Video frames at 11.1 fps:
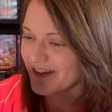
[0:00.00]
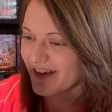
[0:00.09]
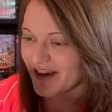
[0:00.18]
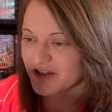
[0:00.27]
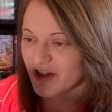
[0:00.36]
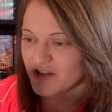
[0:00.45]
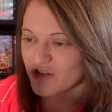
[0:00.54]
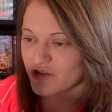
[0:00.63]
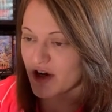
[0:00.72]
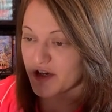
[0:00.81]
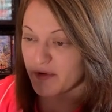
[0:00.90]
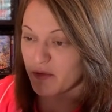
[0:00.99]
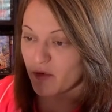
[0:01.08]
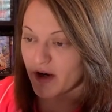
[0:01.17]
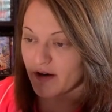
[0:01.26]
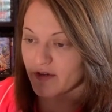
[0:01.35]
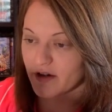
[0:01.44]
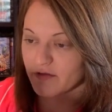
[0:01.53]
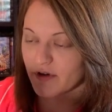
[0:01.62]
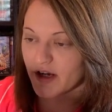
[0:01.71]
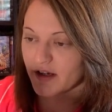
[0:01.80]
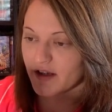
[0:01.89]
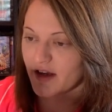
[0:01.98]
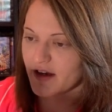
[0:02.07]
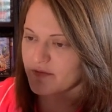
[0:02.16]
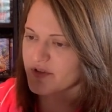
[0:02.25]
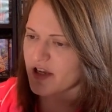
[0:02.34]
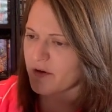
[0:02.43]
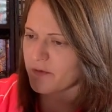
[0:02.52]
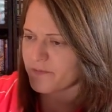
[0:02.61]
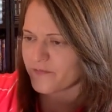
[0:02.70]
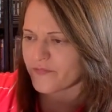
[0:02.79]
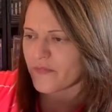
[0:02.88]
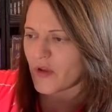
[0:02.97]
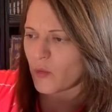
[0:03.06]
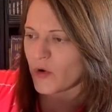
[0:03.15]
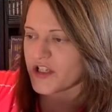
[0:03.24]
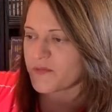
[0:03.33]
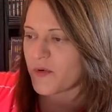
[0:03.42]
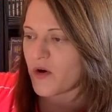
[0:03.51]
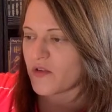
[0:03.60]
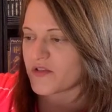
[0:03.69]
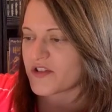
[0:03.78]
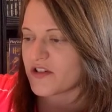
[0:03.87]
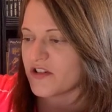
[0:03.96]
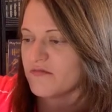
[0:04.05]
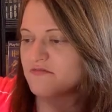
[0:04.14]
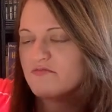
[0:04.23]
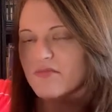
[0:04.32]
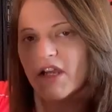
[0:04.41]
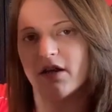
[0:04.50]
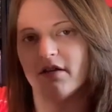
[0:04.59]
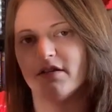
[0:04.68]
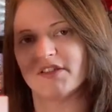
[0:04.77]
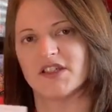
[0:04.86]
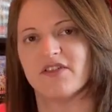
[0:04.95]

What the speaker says: Yeah, I'll just trade them in whenever, really. So Wii Sports in the